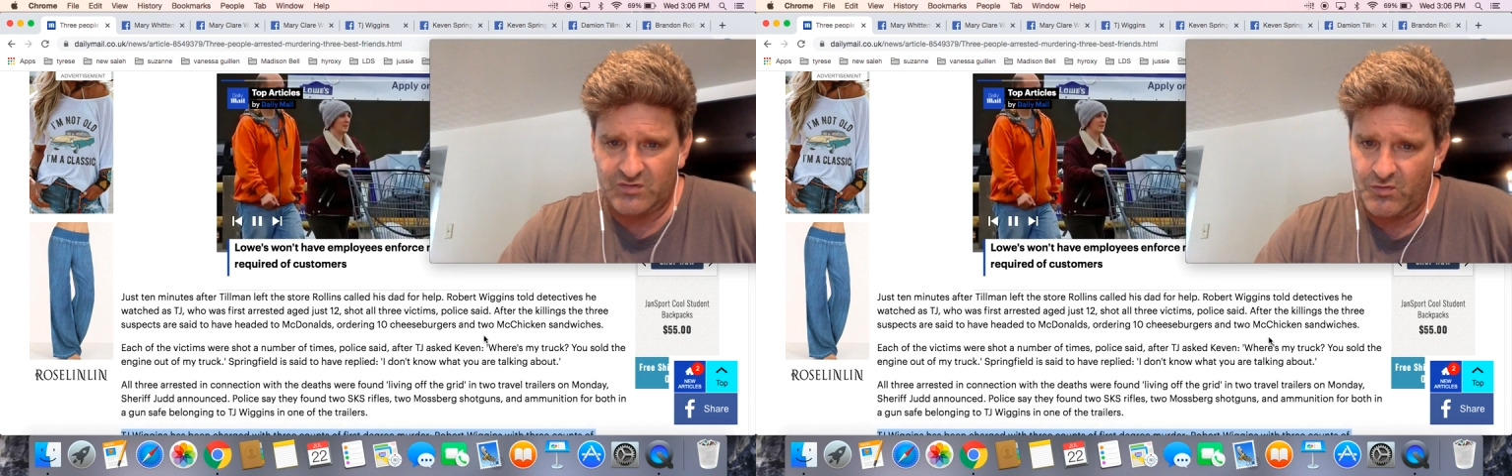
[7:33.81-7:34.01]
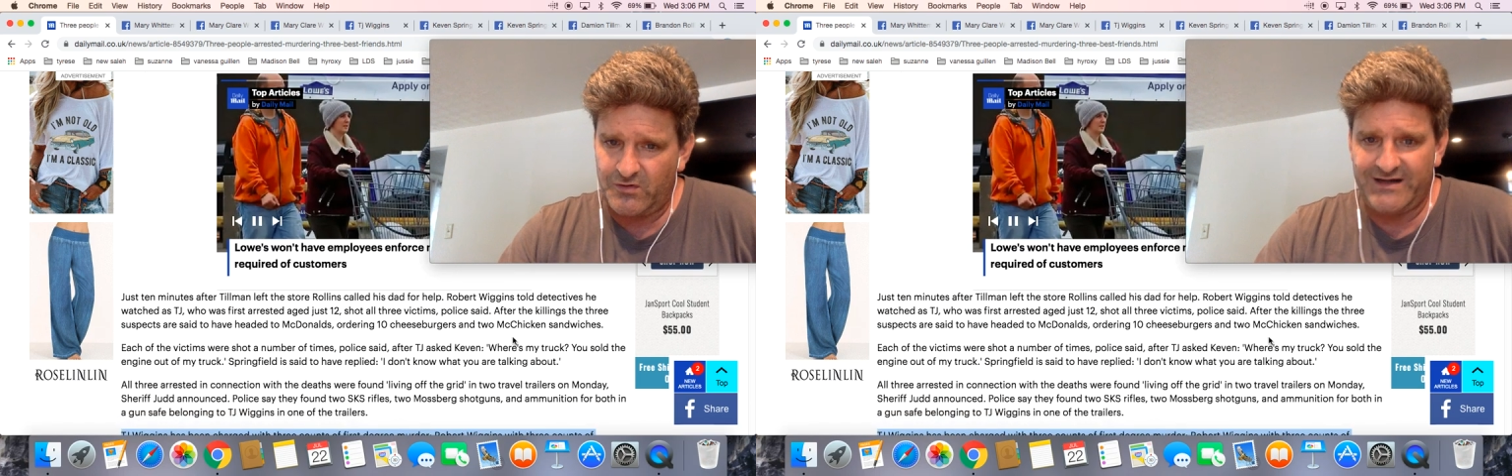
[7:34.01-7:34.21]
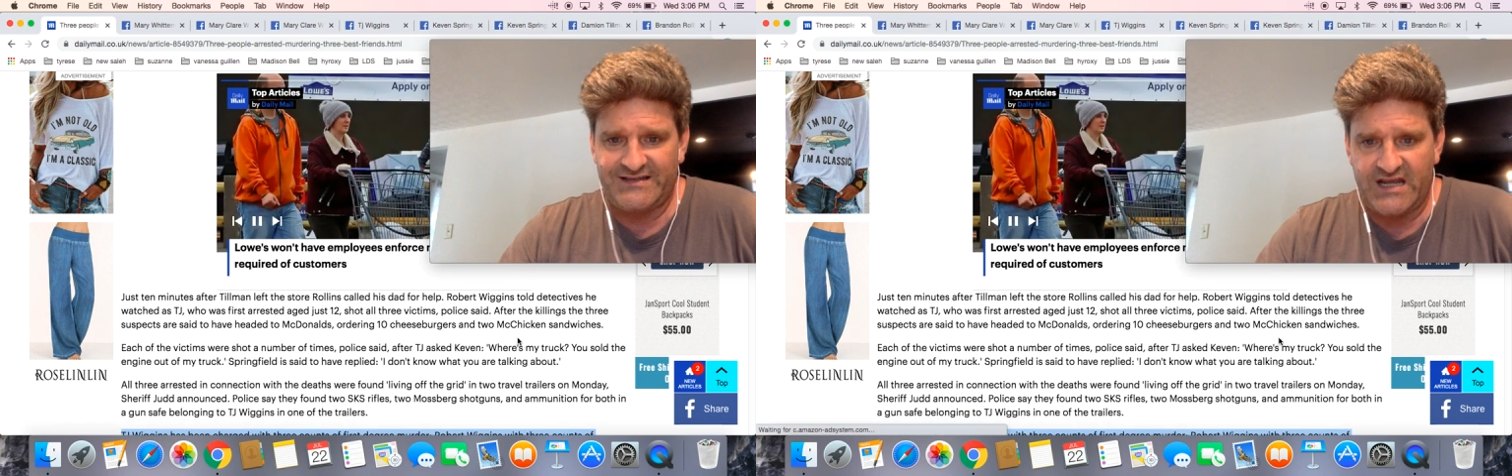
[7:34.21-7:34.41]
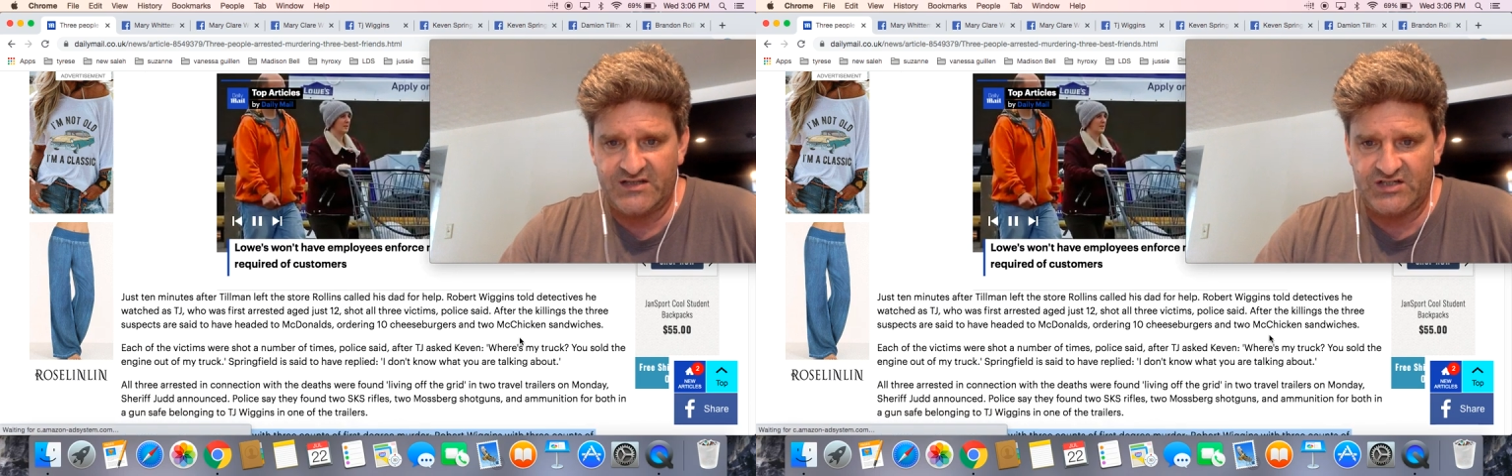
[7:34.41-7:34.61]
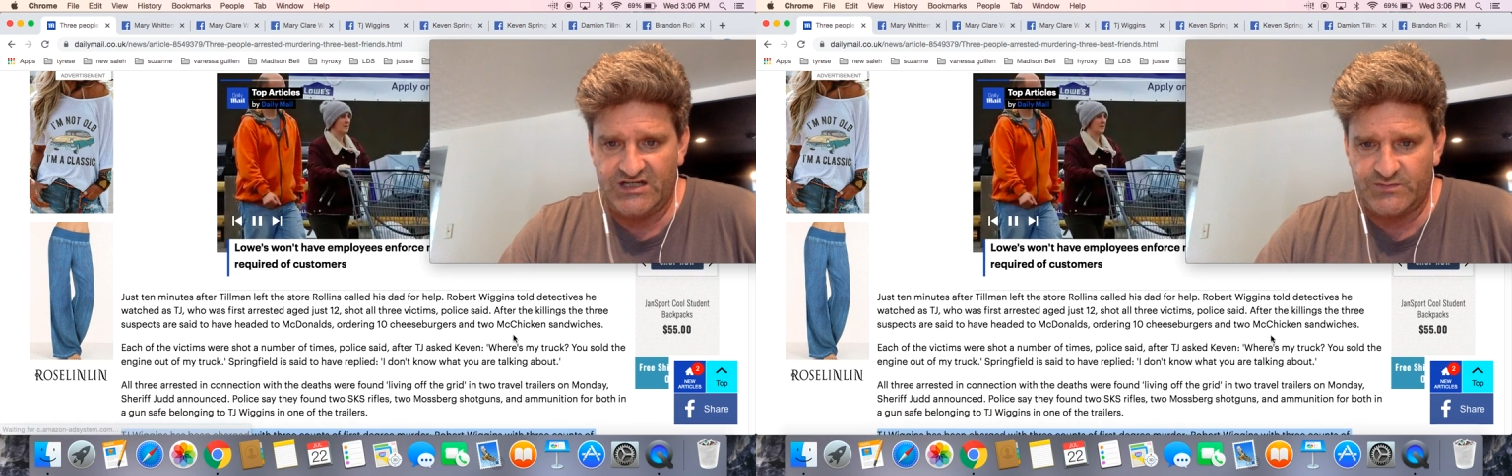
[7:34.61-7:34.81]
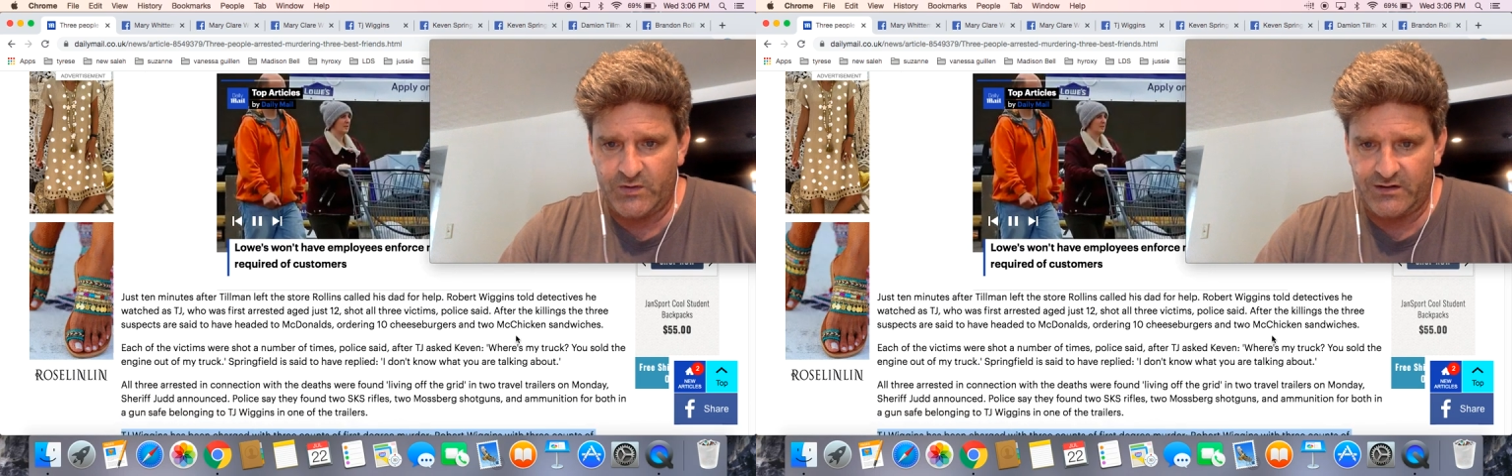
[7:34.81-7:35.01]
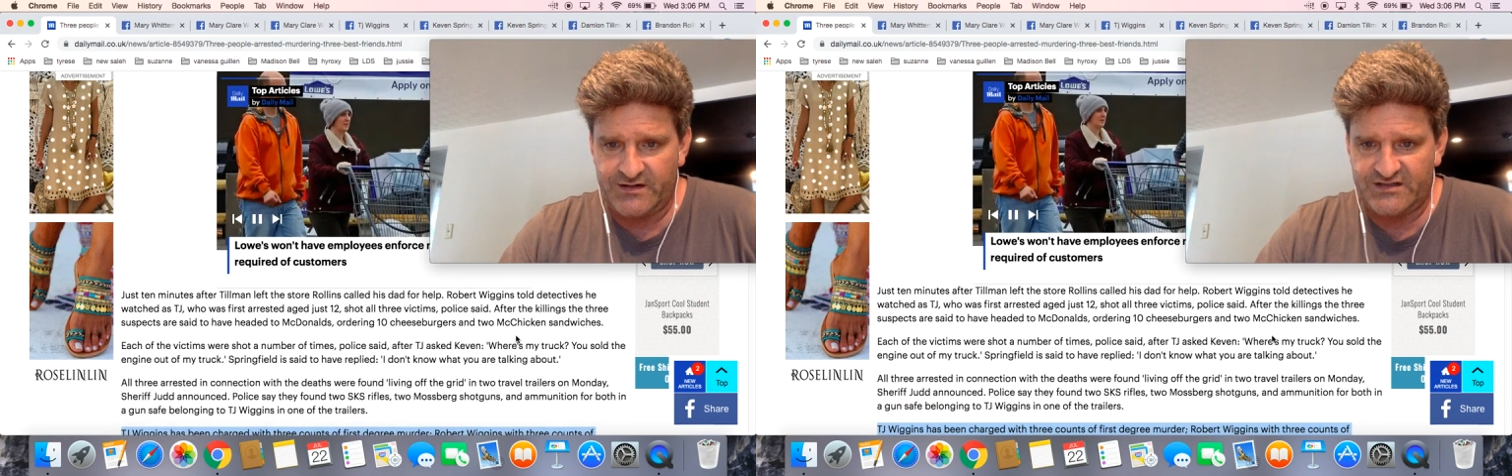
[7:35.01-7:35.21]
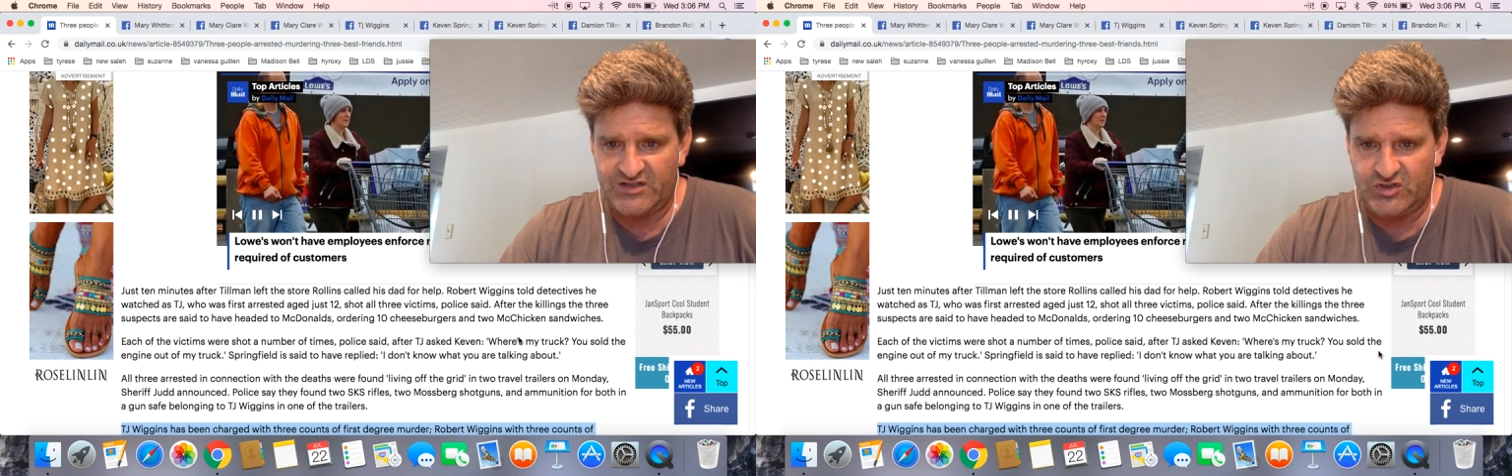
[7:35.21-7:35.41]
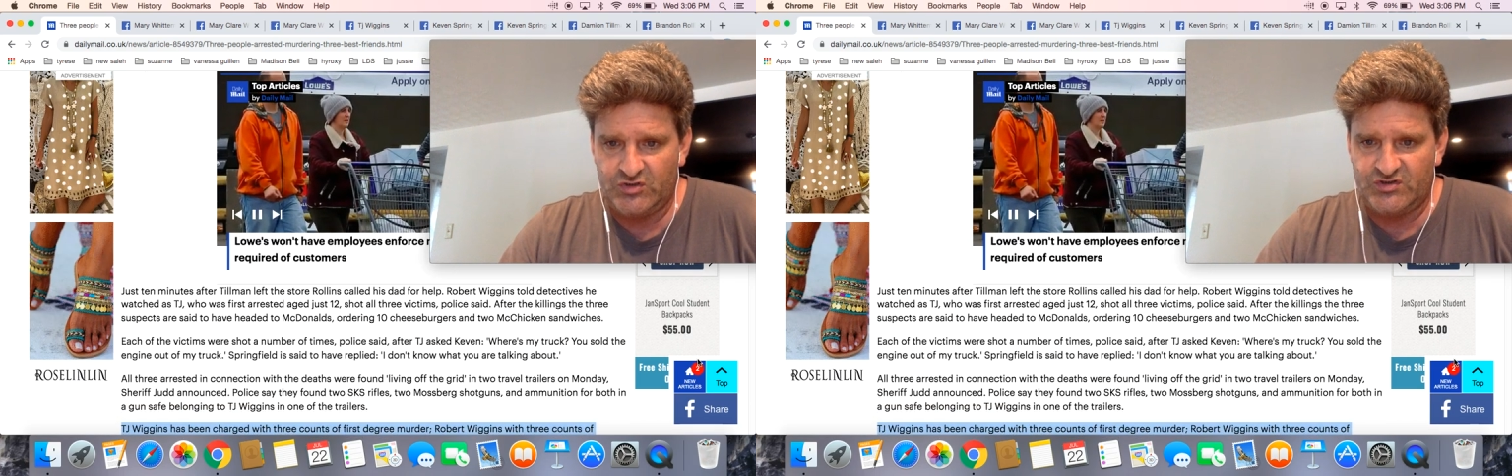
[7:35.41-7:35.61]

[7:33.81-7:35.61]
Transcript: ordering 10 cheeseburgers and two